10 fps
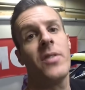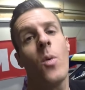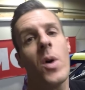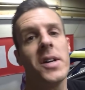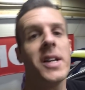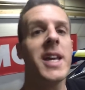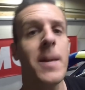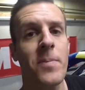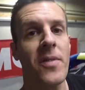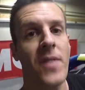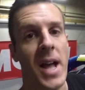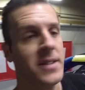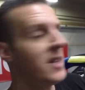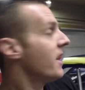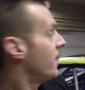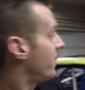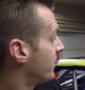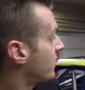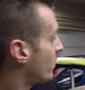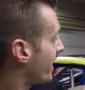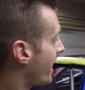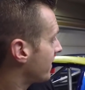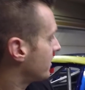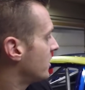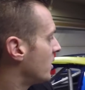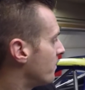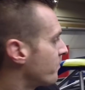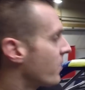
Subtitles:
if I wanted to keep the vent, this is what I had to do.